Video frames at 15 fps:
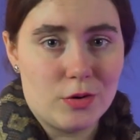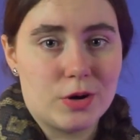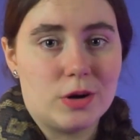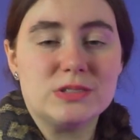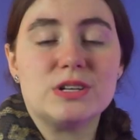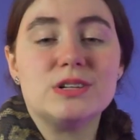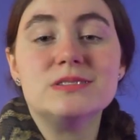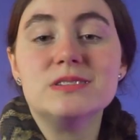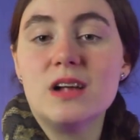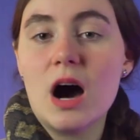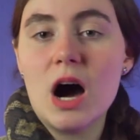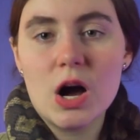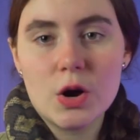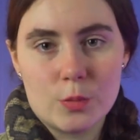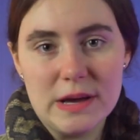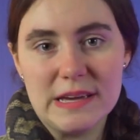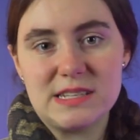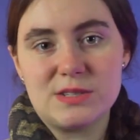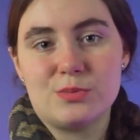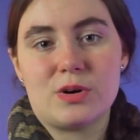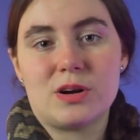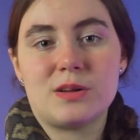goes a long way
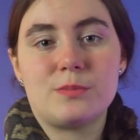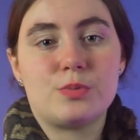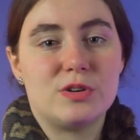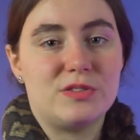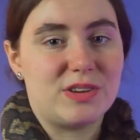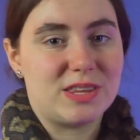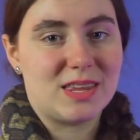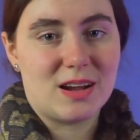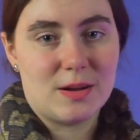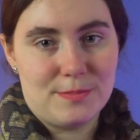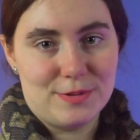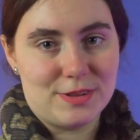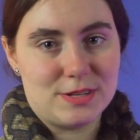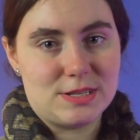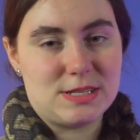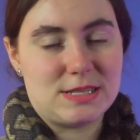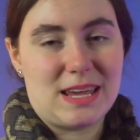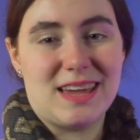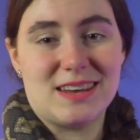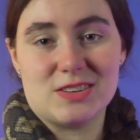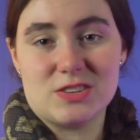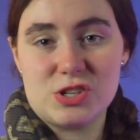toward improving their ability to
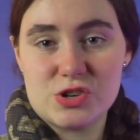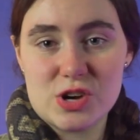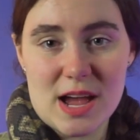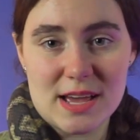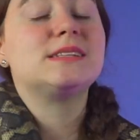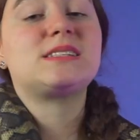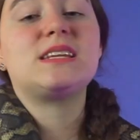handle stress.